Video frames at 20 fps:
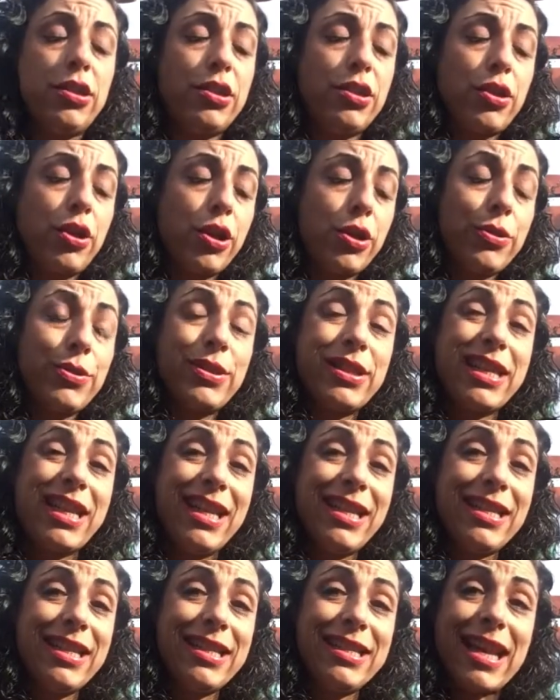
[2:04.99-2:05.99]
So your
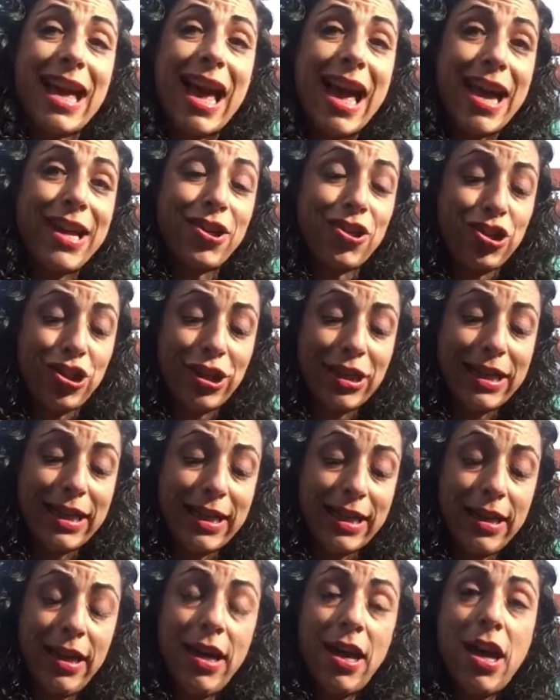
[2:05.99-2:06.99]
skin is
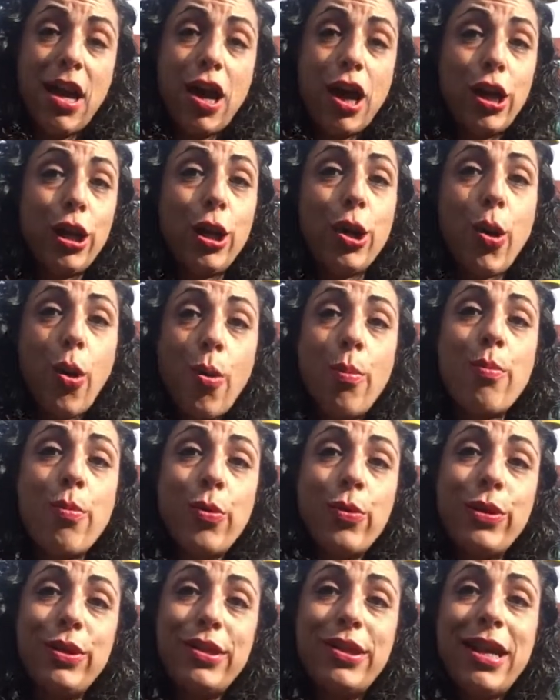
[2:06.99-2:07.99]
actually a lot
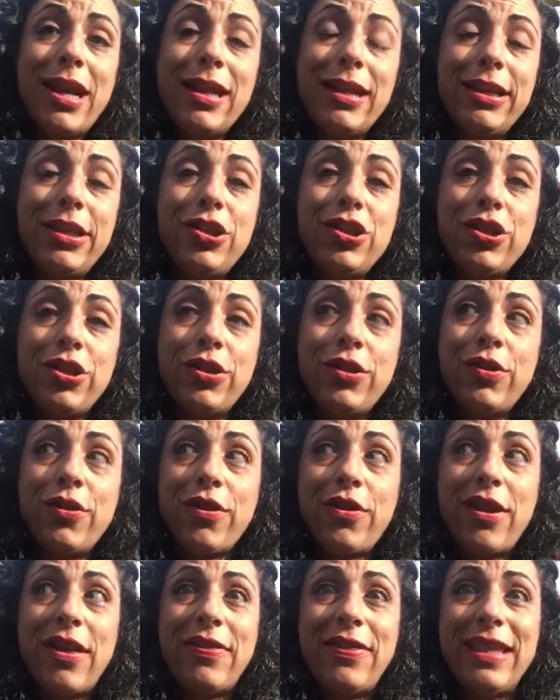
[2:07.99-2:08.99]
more intelligent
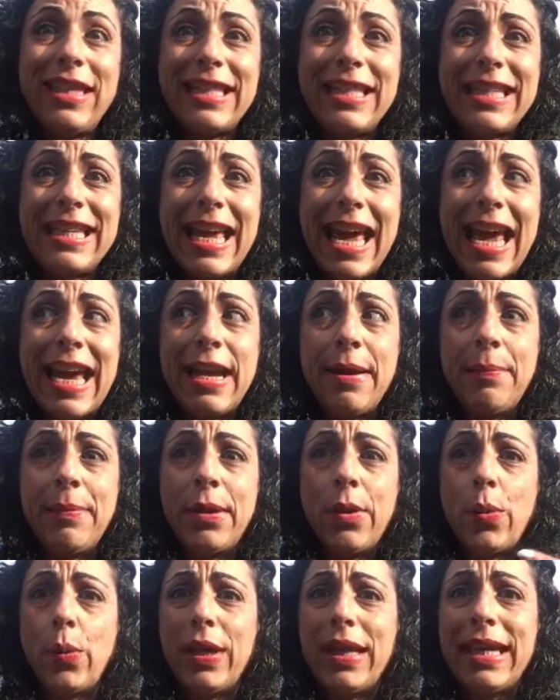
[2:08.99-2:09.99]
than this game
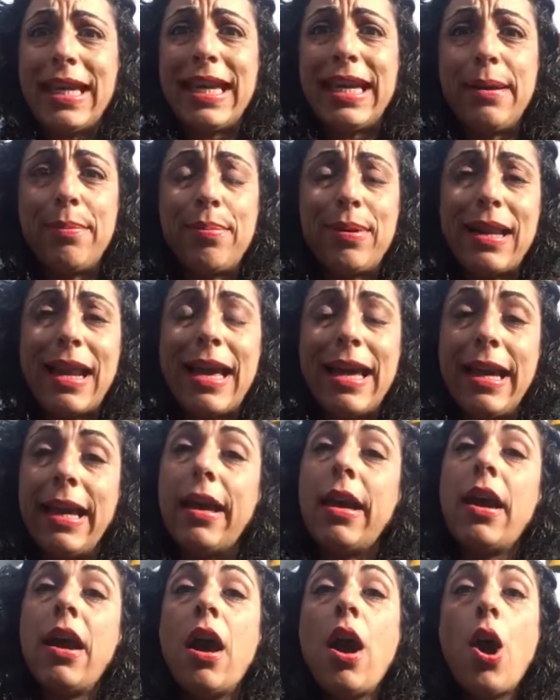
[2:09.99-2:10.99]
that we keep playing.
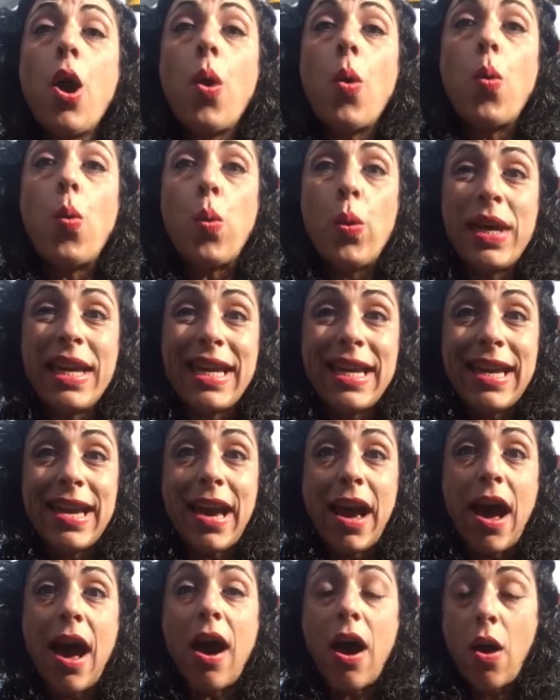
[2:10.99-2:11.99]
We
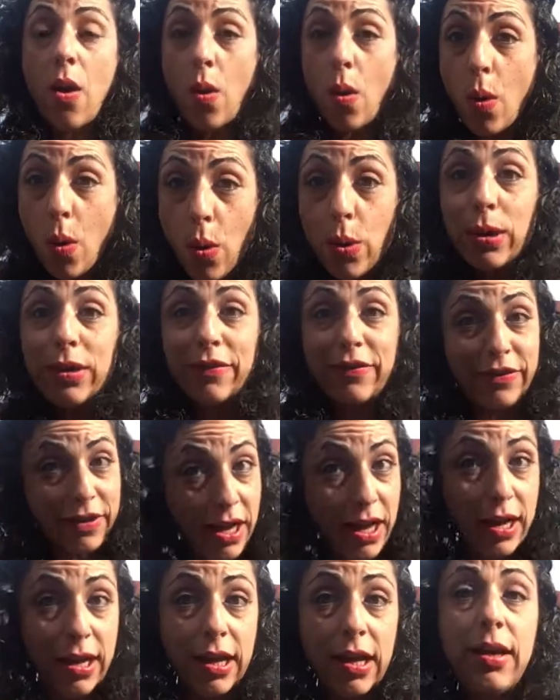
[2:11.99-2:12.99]
are all of
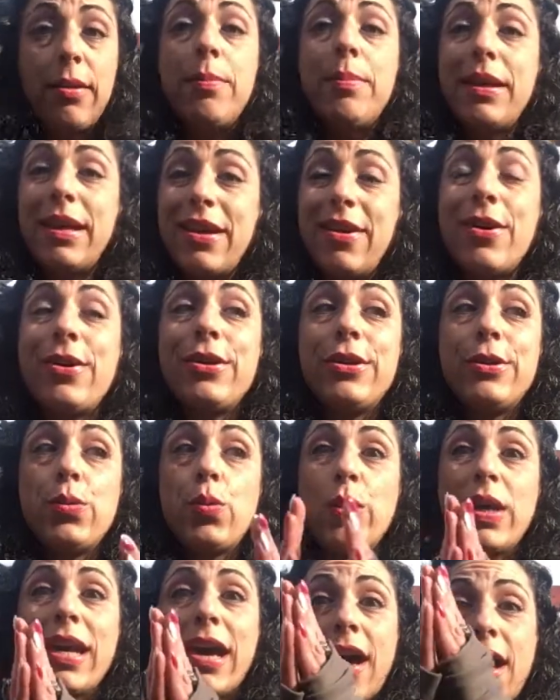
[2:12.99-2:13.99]
color because
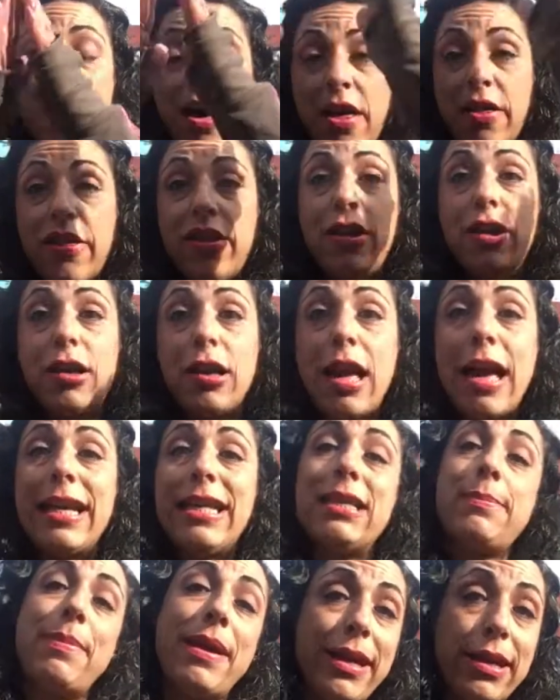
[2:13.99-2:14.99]
we are the light
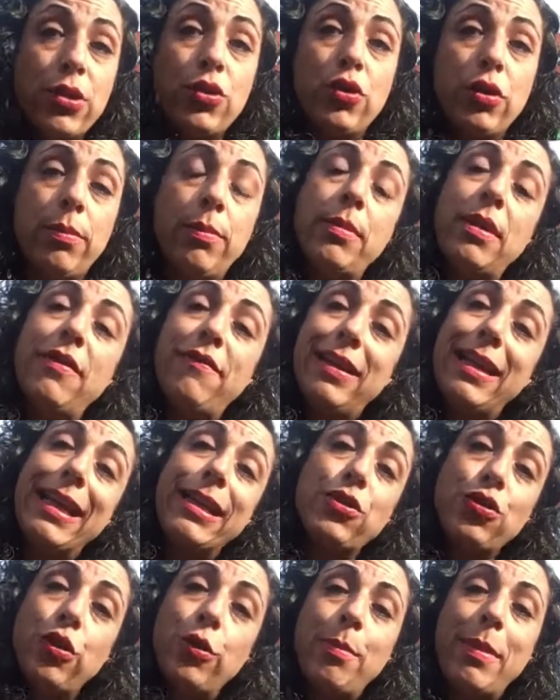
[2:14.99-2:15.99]
spectrum of
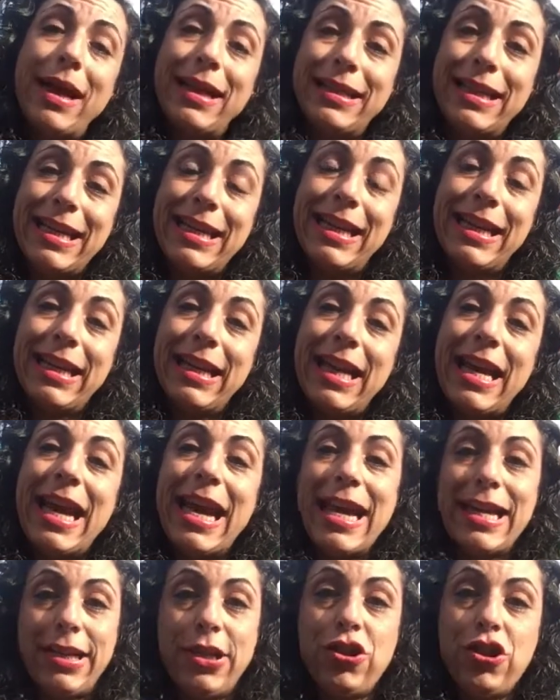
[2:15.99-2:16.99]
electromagnetic
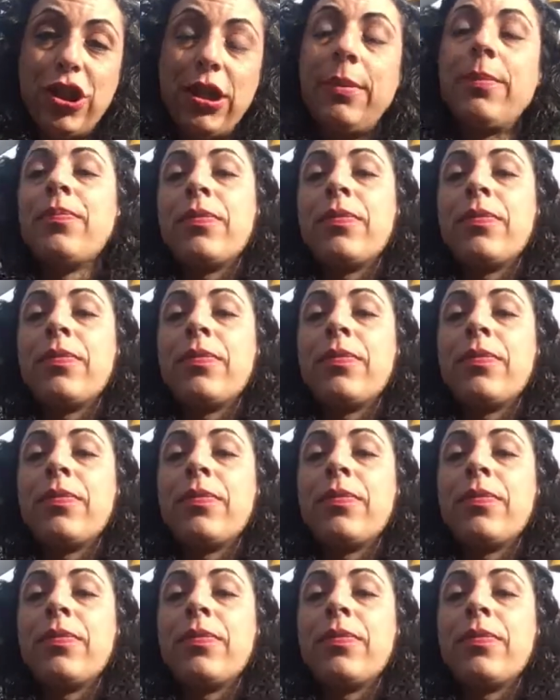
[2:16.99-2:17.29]
energy.